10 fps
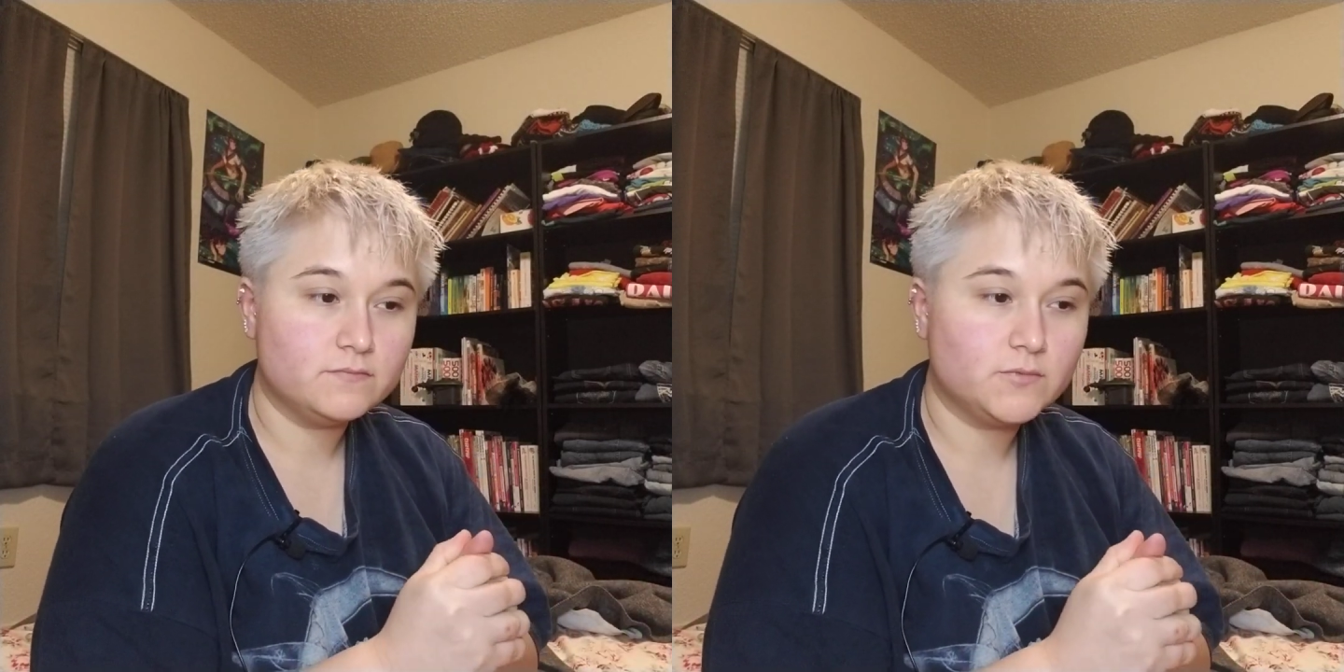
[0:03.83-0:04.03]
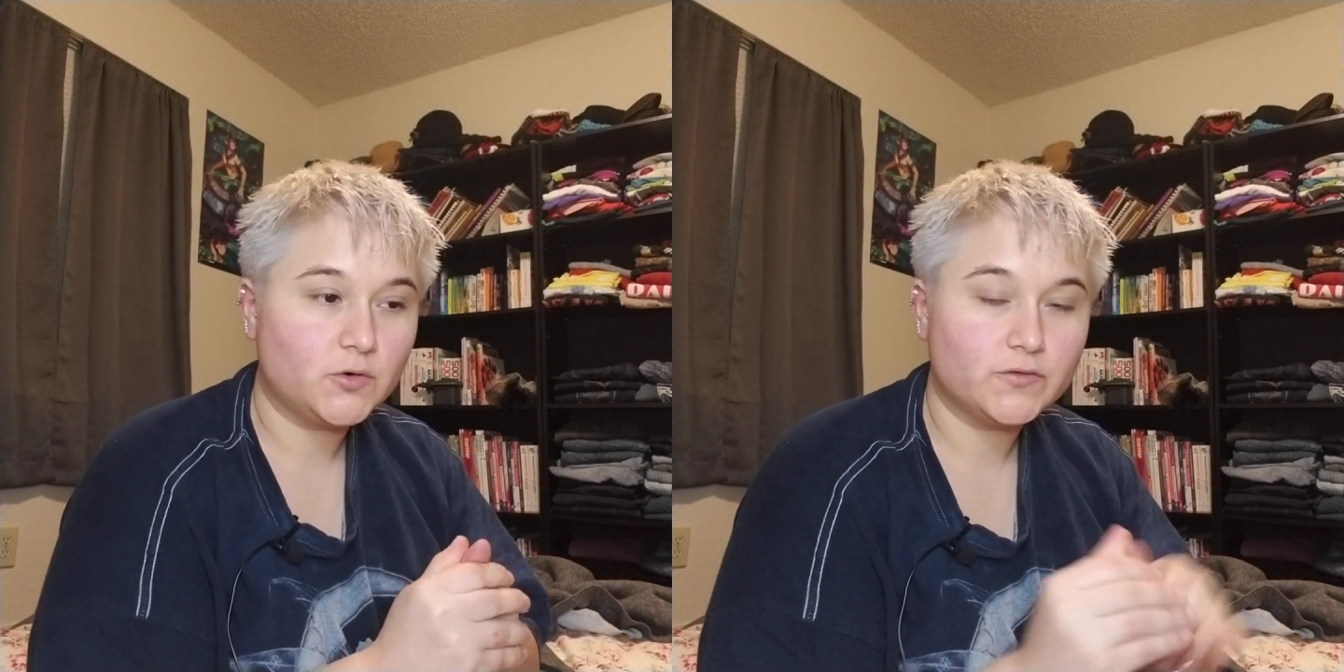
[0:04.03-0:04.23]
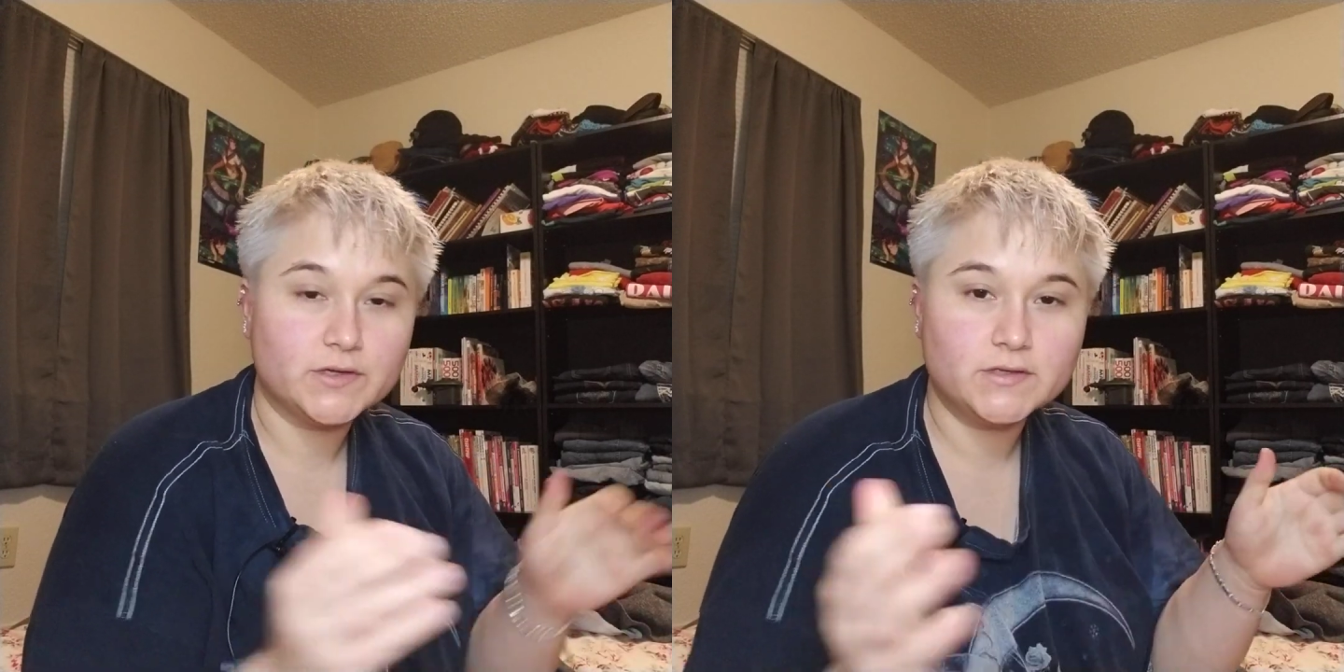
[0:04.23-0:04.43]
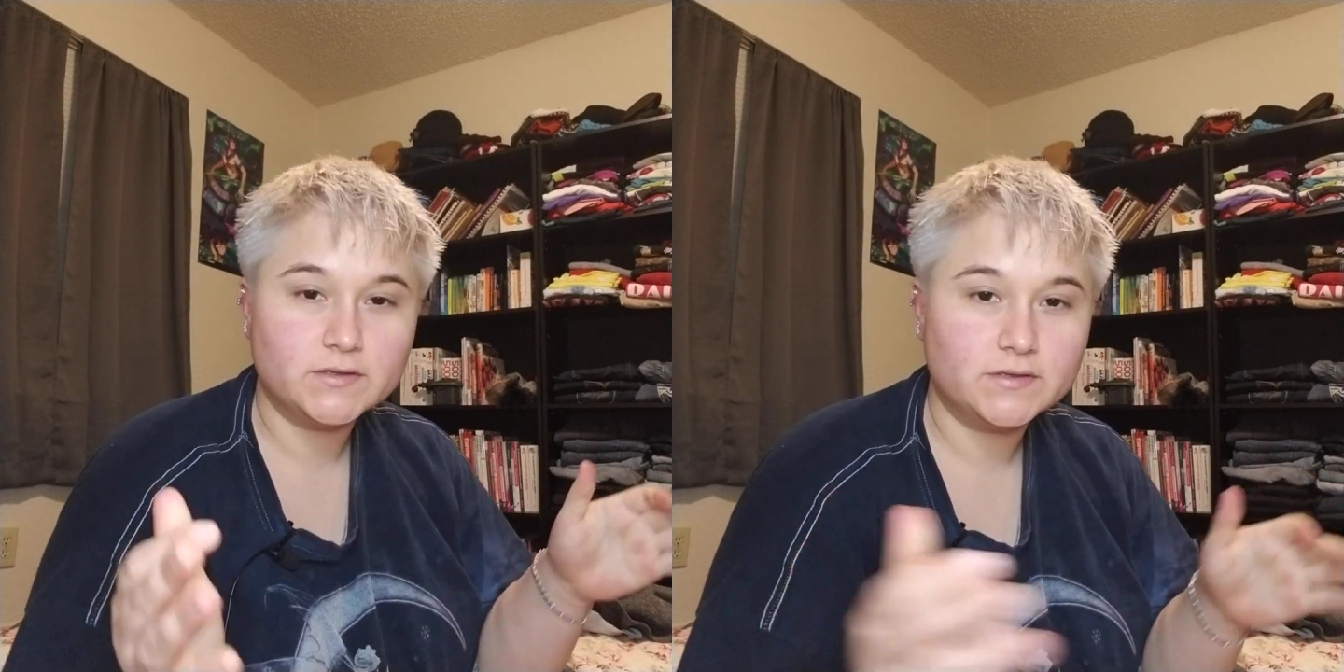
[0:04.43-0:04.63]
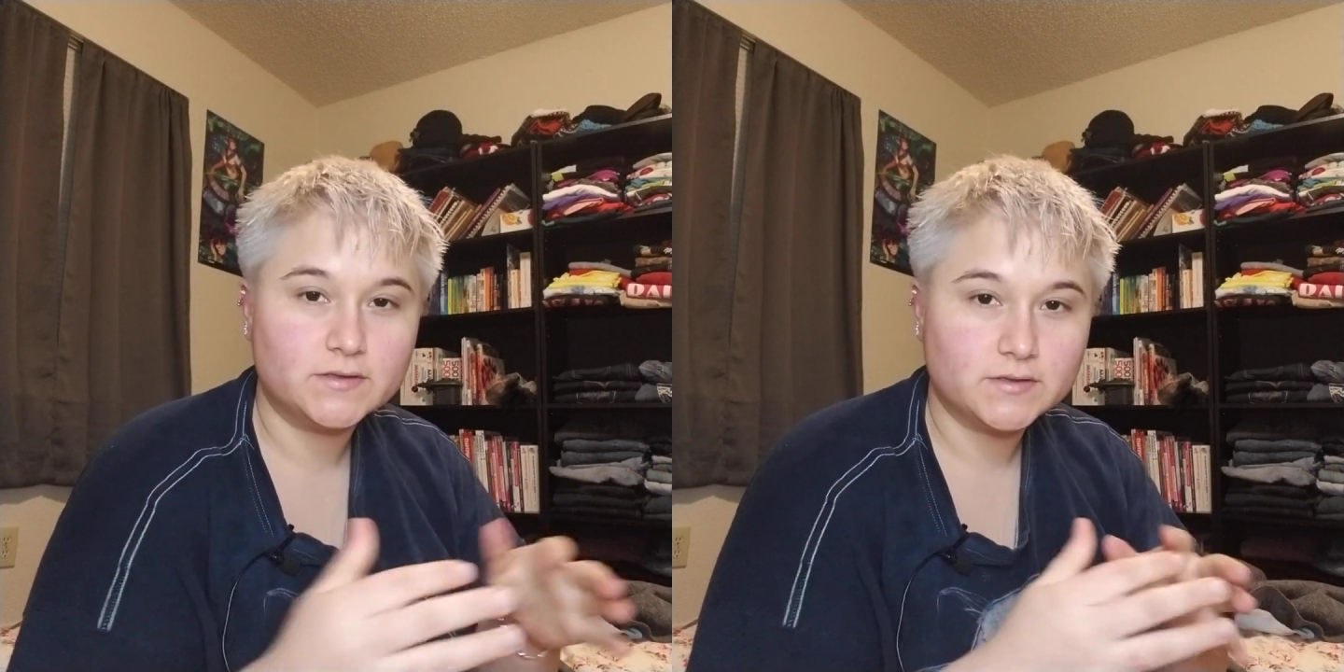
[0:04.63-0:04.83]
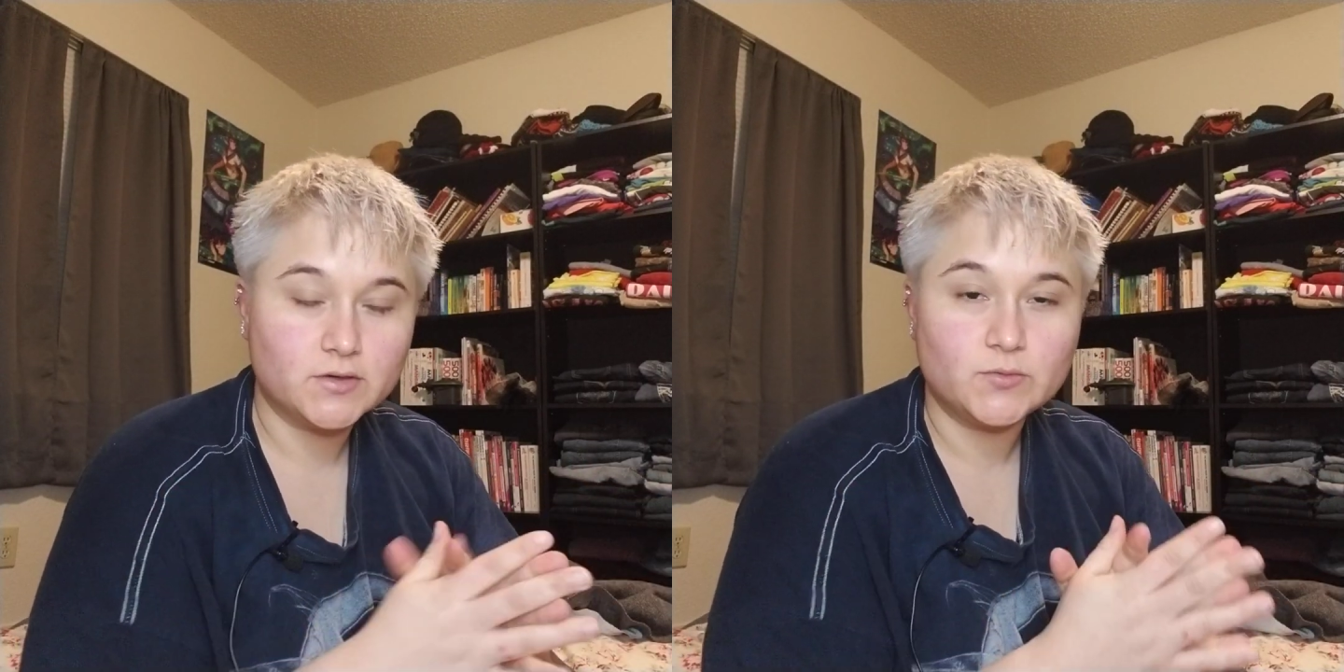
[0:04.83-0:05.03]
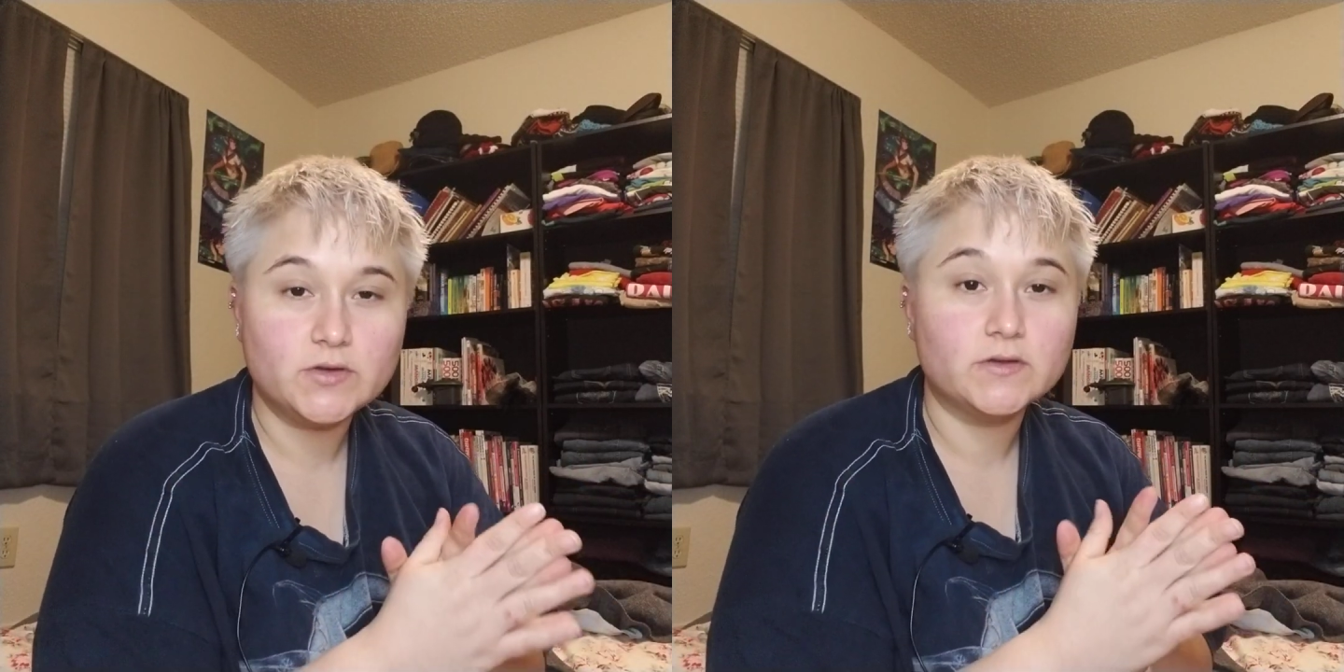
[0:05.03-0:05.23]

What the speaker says: obviously since I'm here,